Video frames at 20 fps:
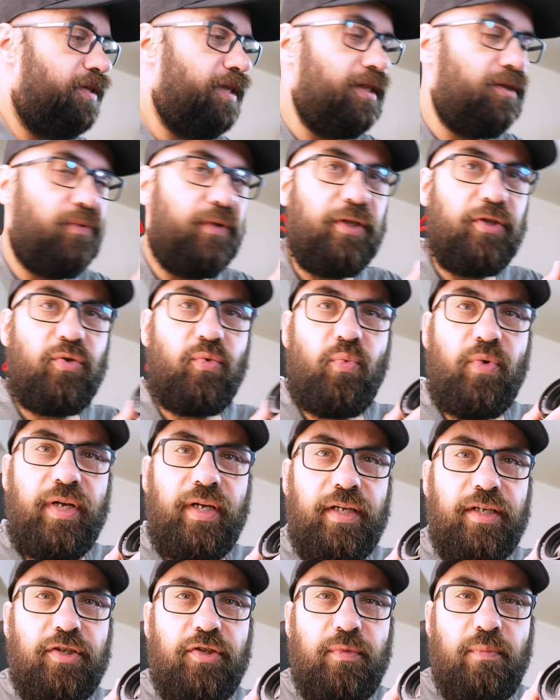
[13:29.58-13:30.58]
this one is
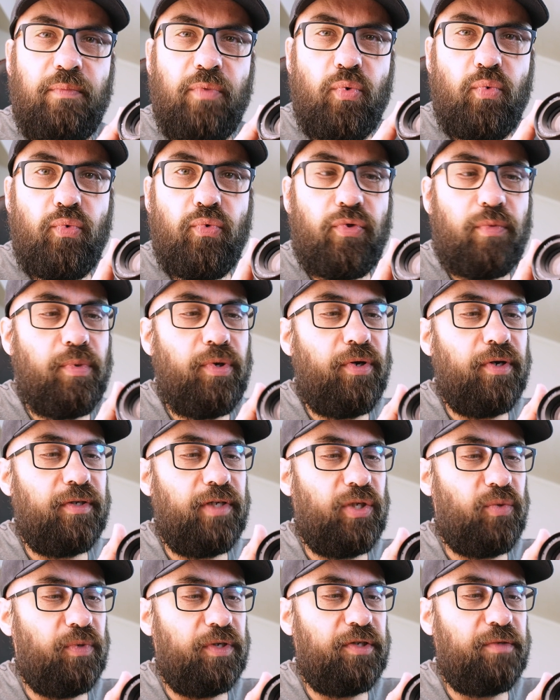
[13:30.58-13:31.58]
really smooth
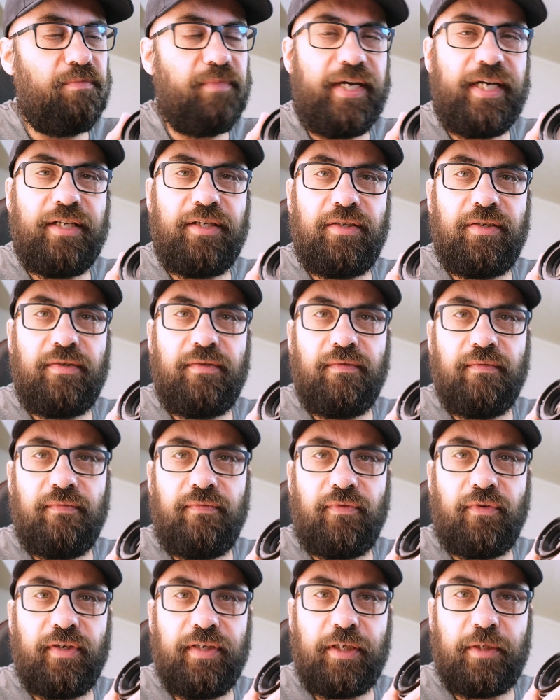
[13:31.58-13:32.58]
because it was made
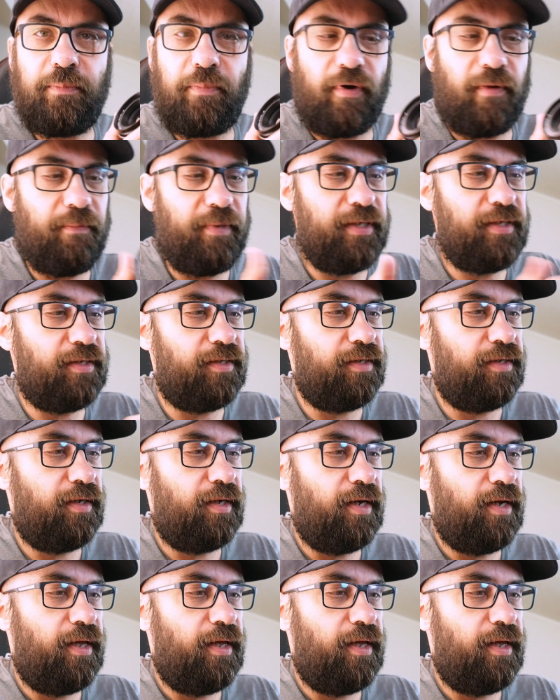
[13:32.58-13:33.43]
for this purpose.